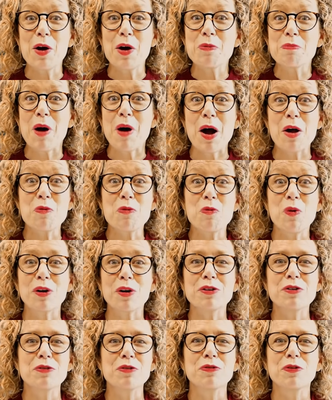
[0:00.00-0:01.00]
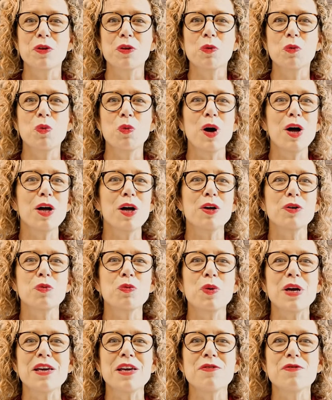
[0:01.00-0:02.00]
my wonderful word
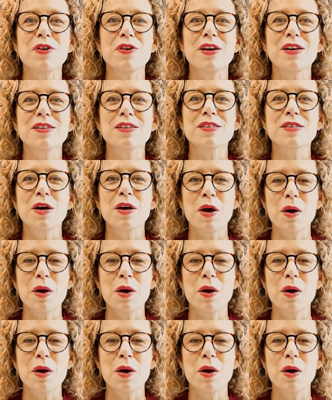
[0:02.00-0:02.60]
weavers,